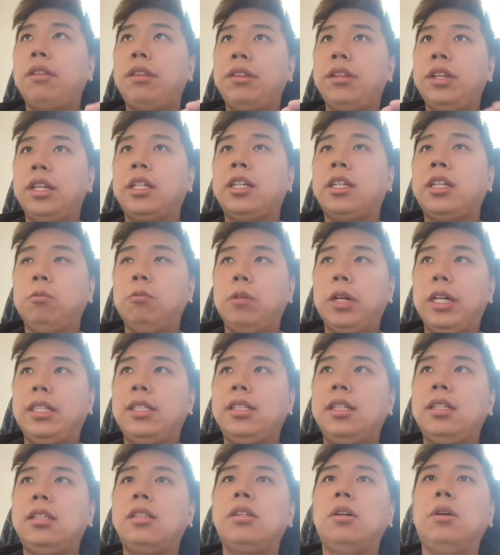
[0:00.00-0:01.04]
thick and
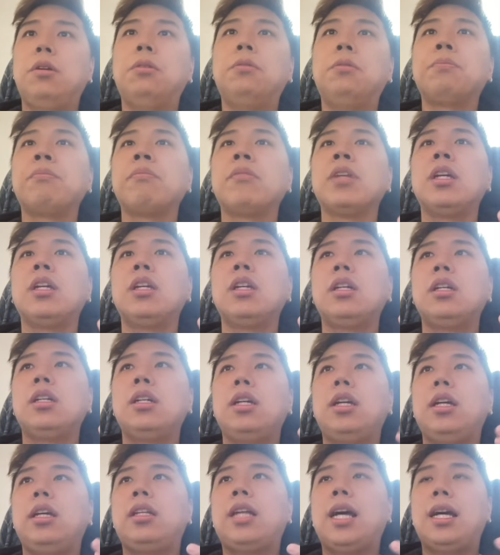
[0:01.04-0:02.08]
weighty. So
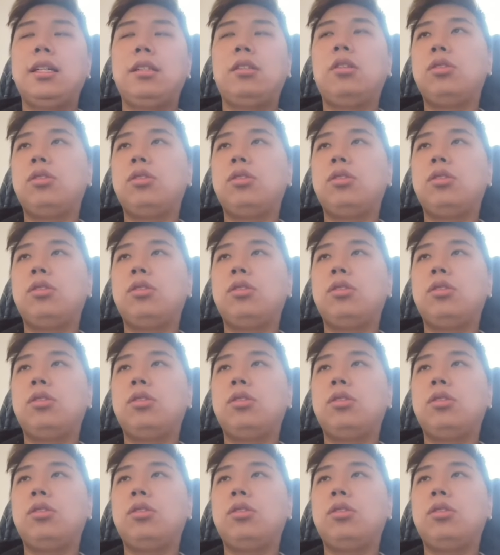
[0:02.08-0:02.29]
that is